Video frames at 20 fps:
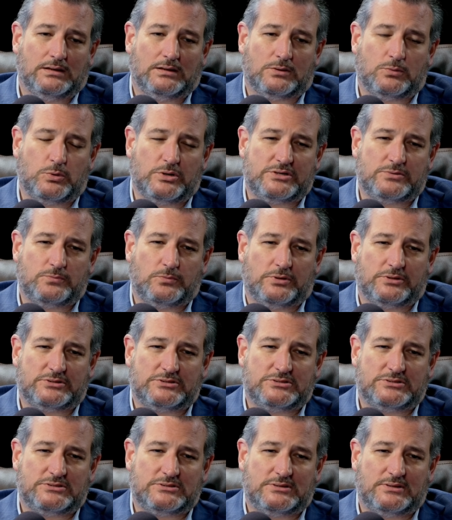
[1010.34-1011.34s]
Look,
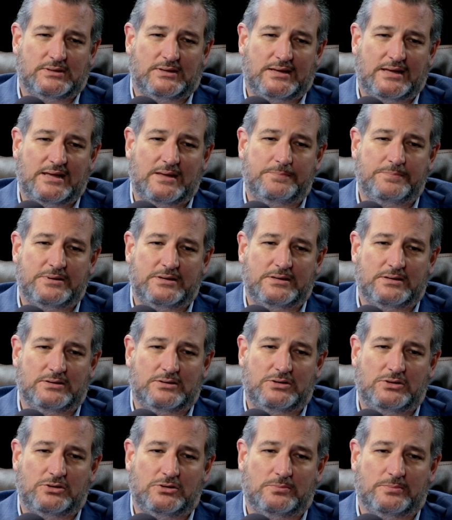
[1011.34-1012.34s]
what's happening in
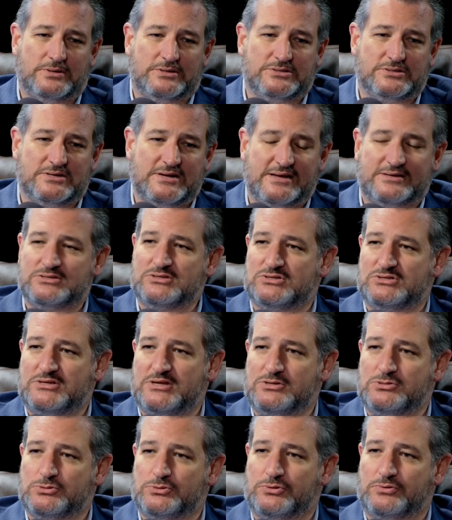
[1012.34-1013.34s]
Cuba is an
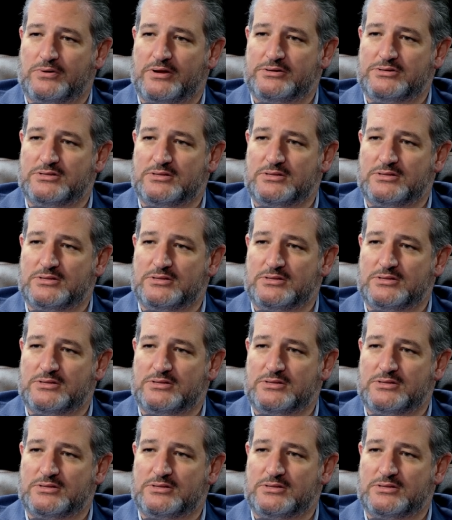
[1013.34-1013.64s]
existential threat